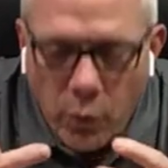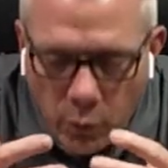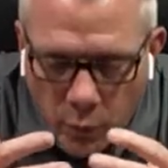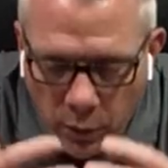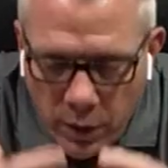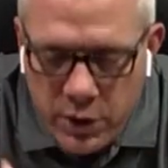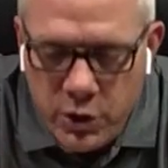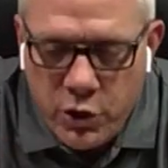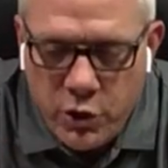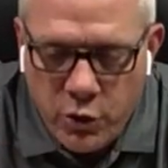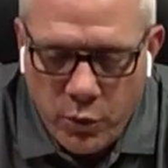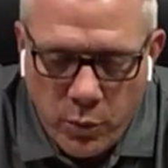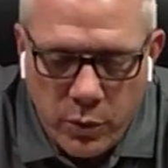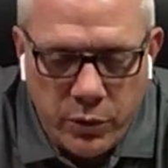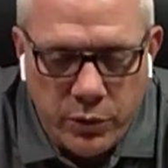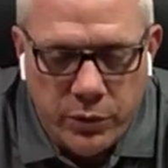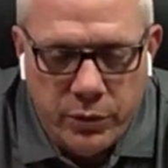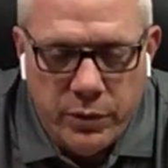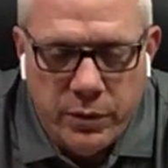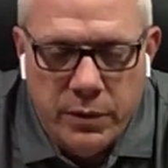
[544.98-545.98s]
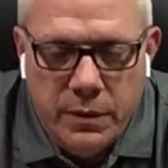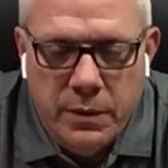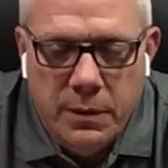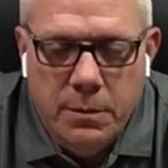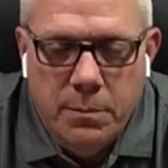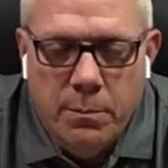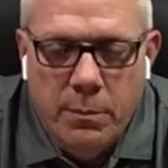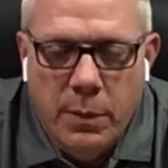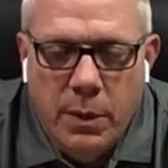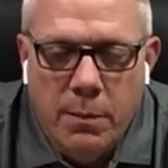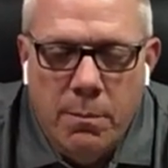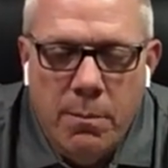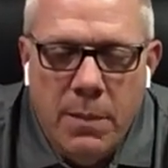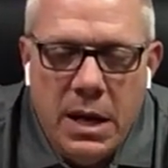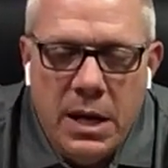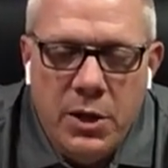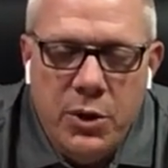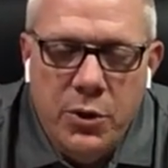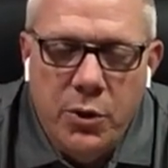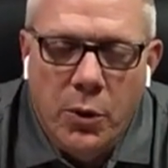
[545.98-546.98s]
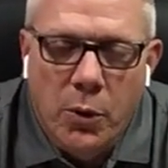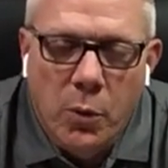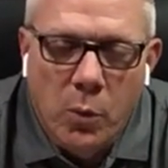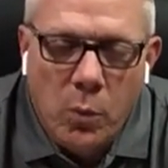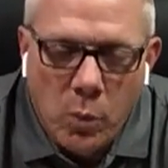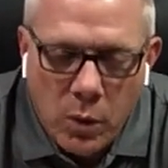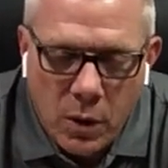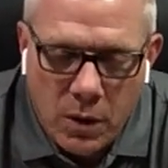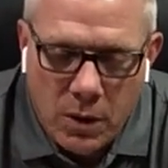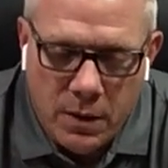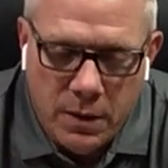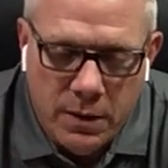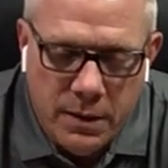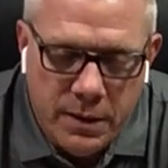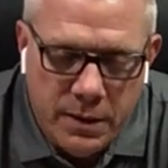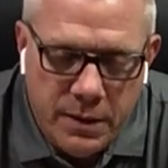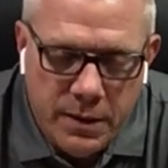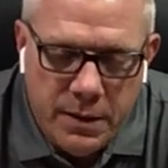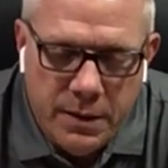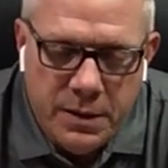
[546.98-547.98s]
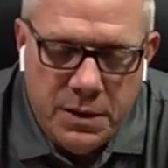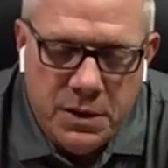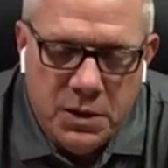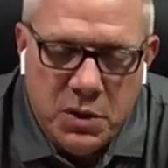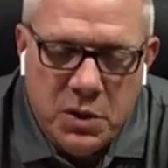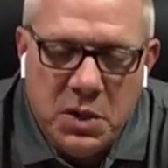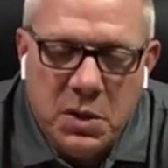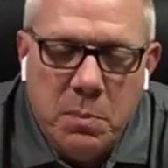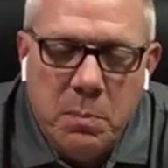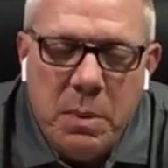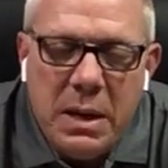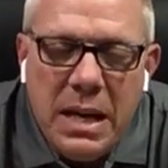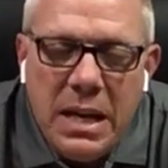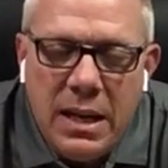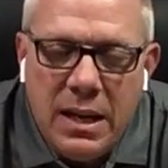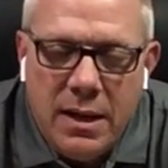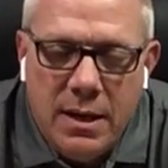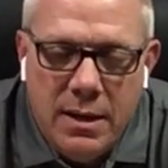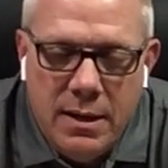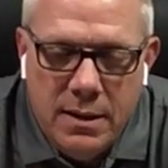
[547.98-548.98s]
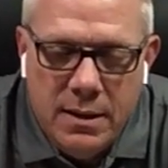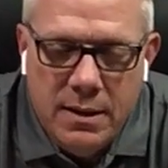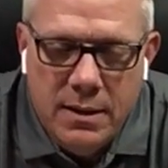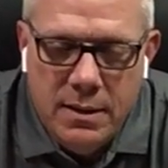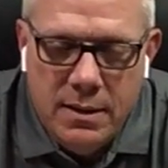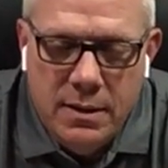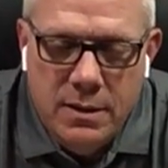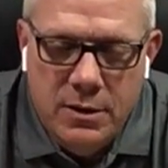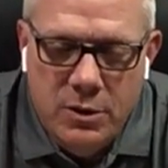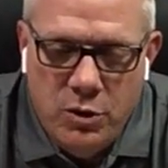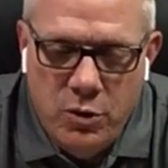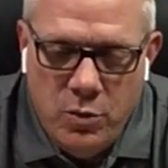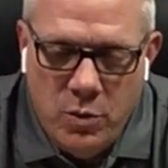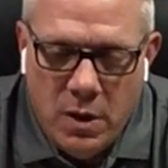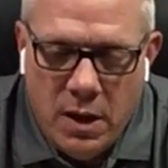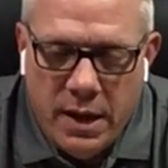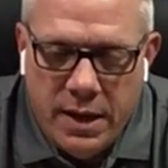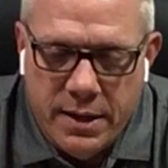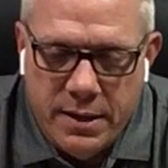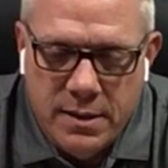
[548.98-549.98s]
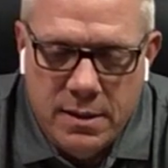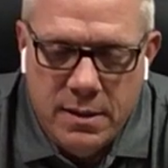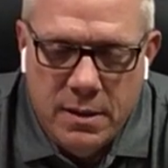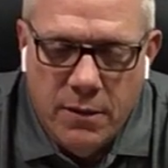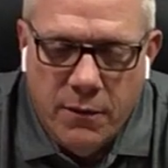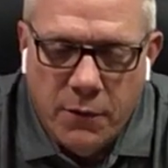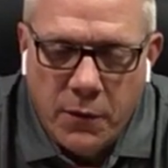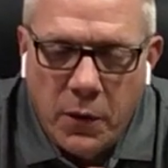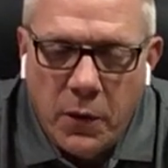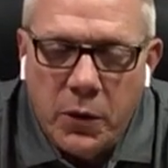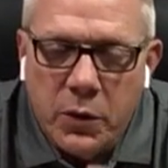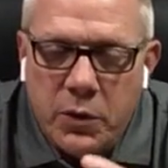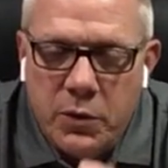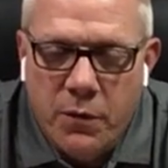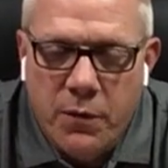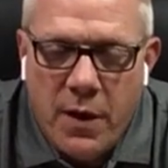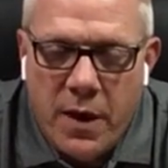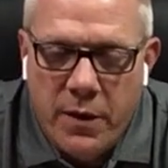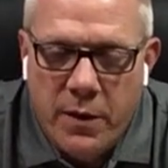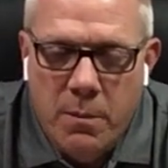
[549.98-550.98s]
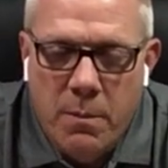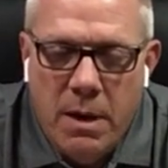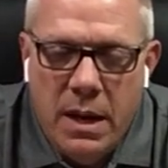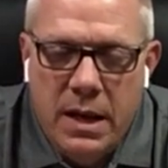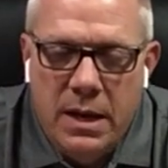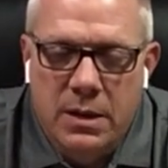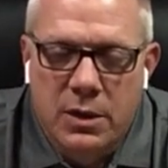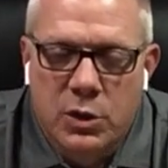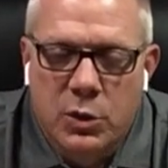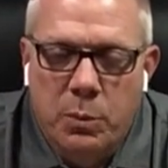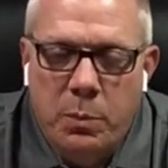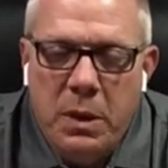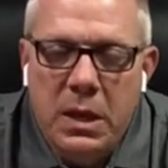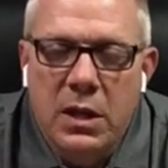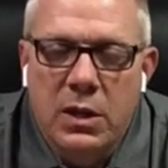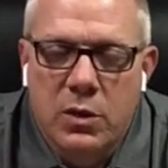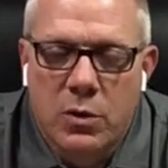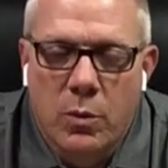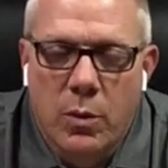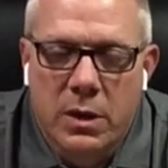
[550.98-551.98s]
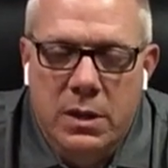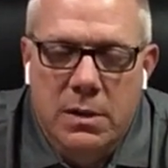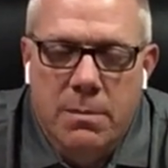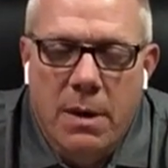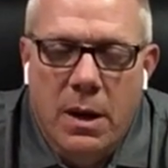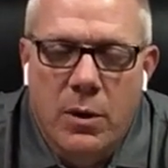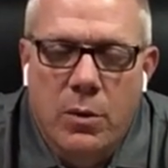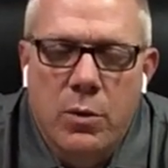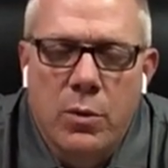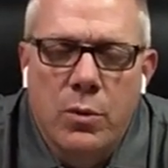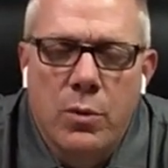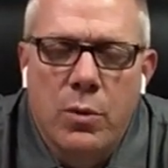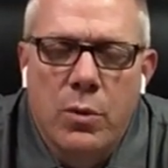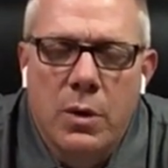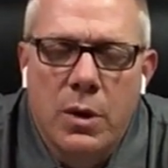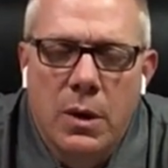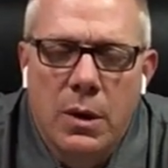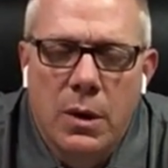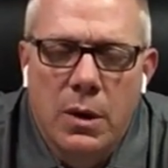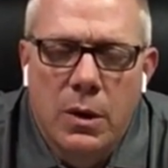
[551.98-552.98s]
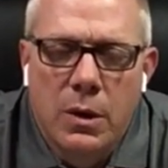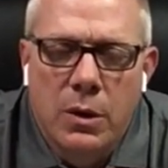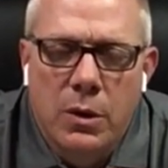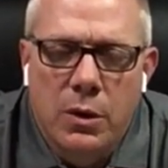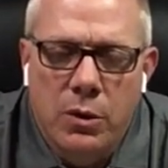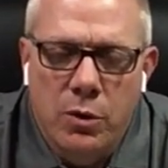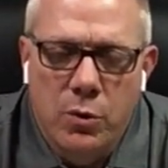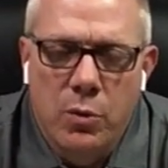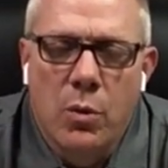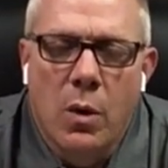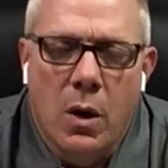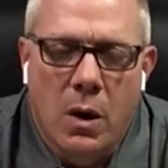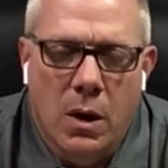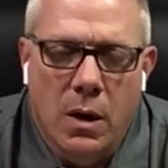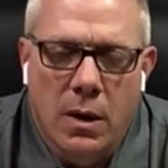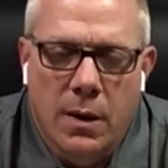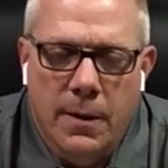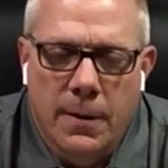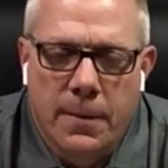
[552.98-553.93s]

ritual, but may your word speak to us. First, Father, may it speak to us about who you are.